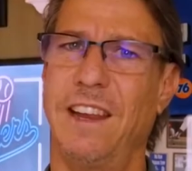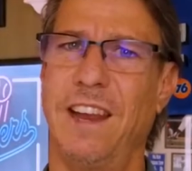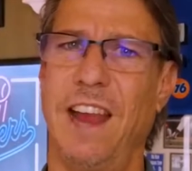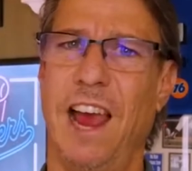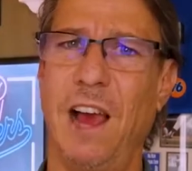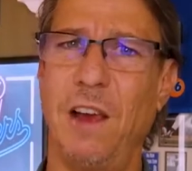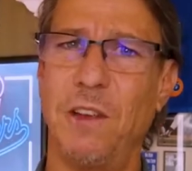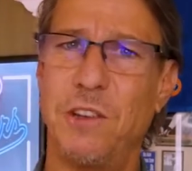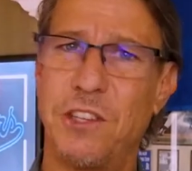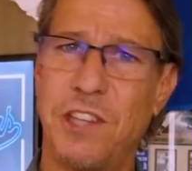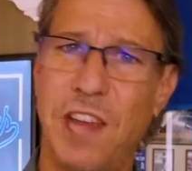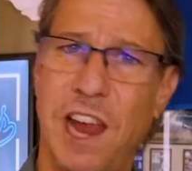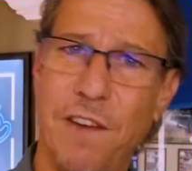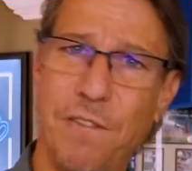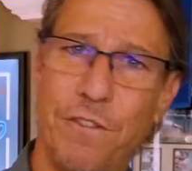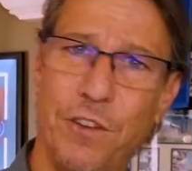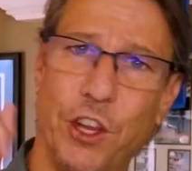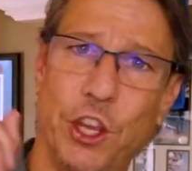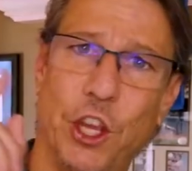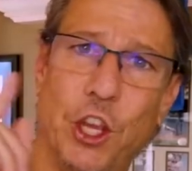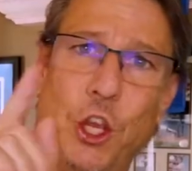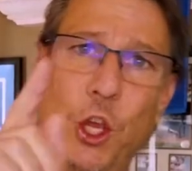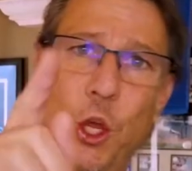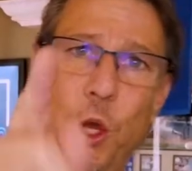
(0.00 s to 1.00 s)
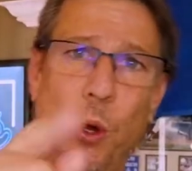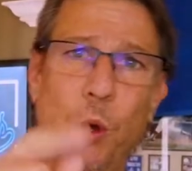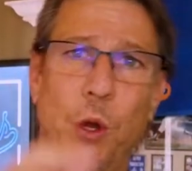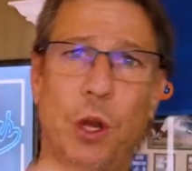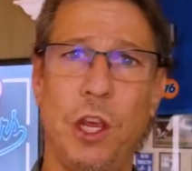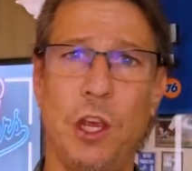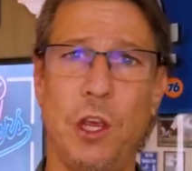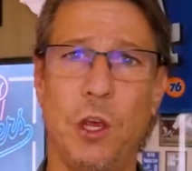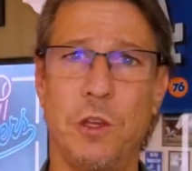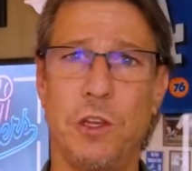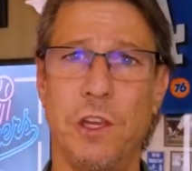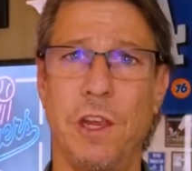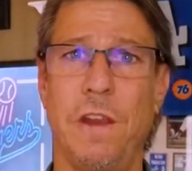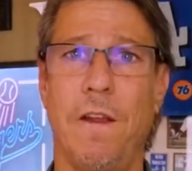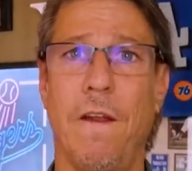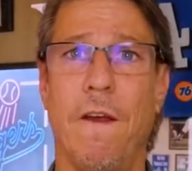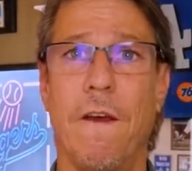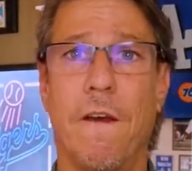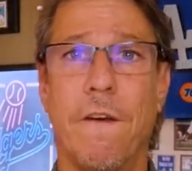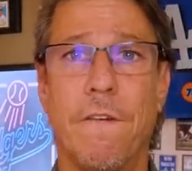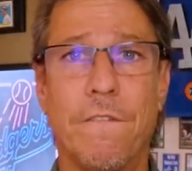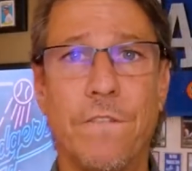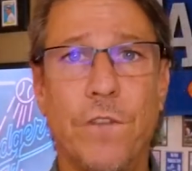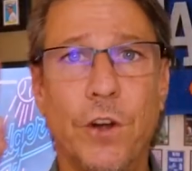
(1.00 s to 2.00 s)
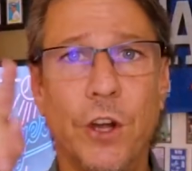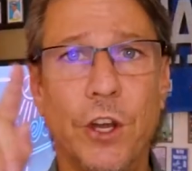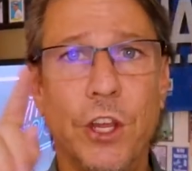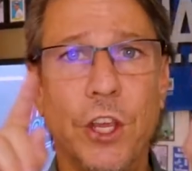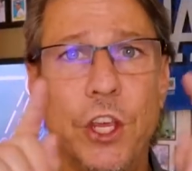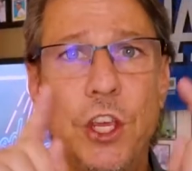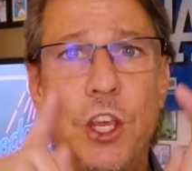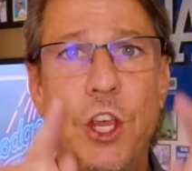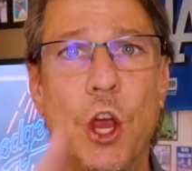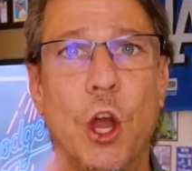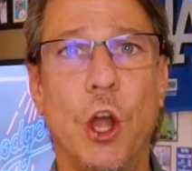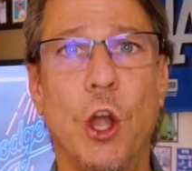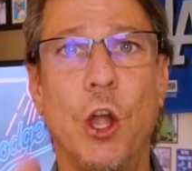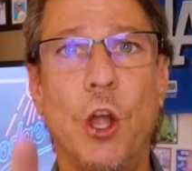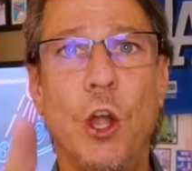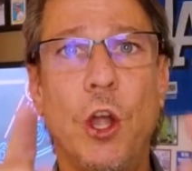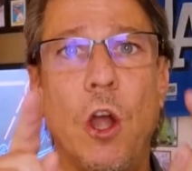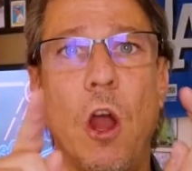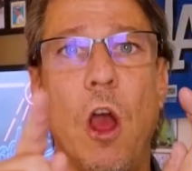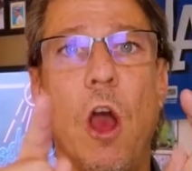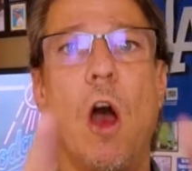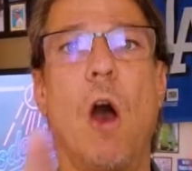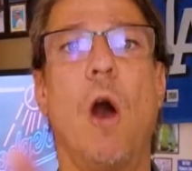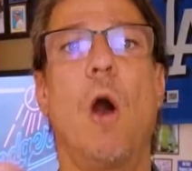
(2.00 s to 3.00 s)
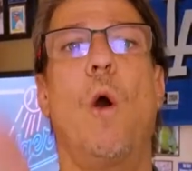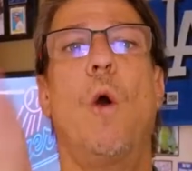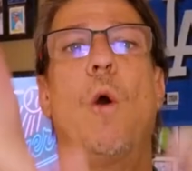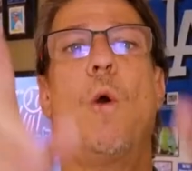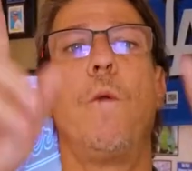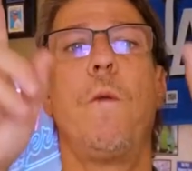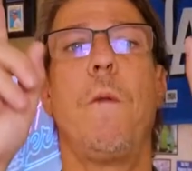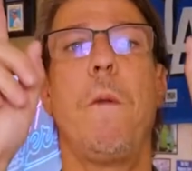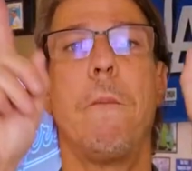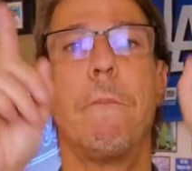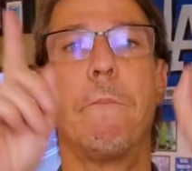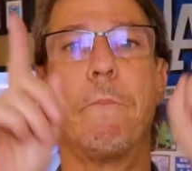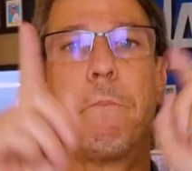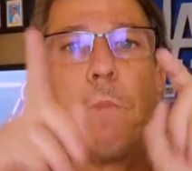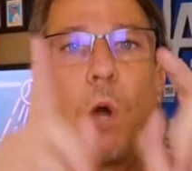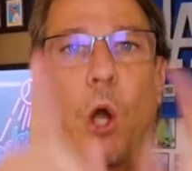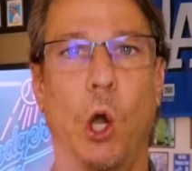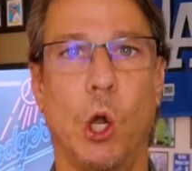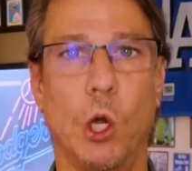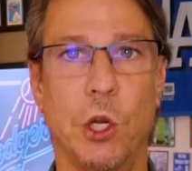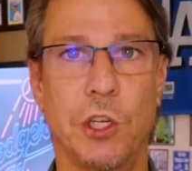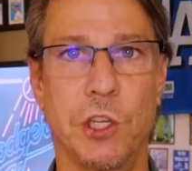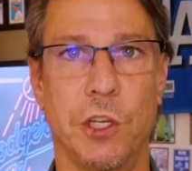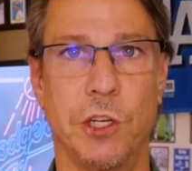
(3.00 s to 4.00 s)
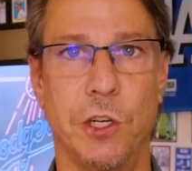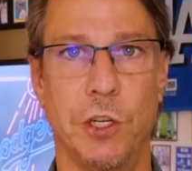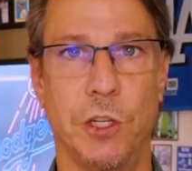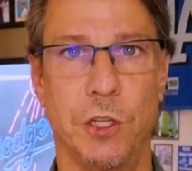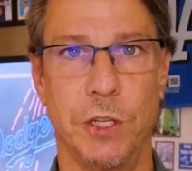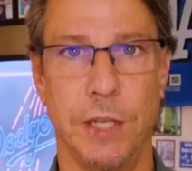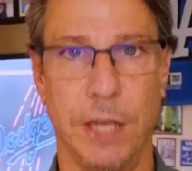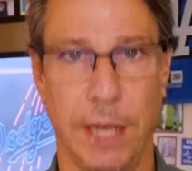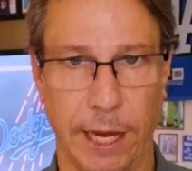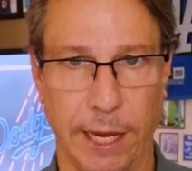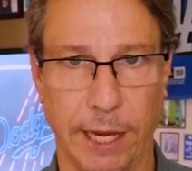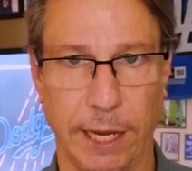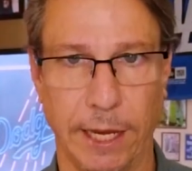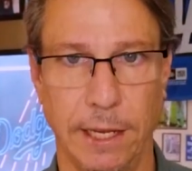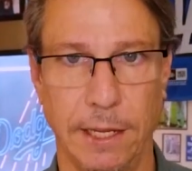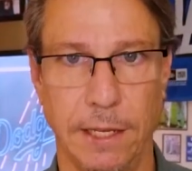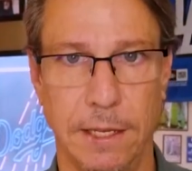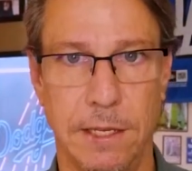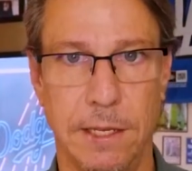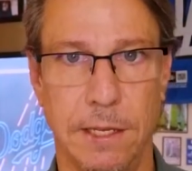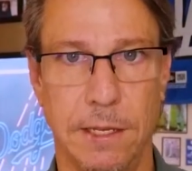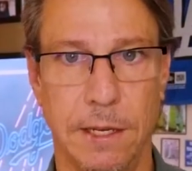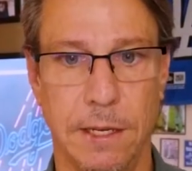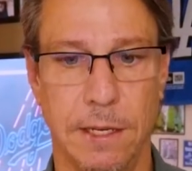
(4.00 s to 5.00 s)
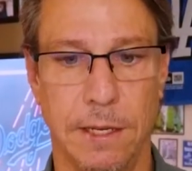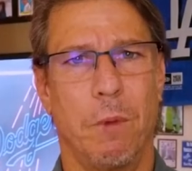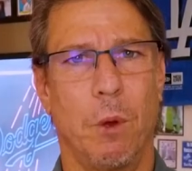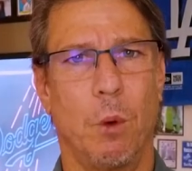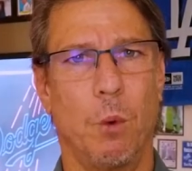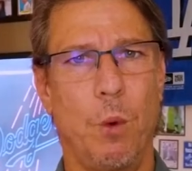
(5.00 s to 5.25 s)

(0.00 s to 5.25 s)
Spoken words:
And now it's time for you to use it for your own personal needs.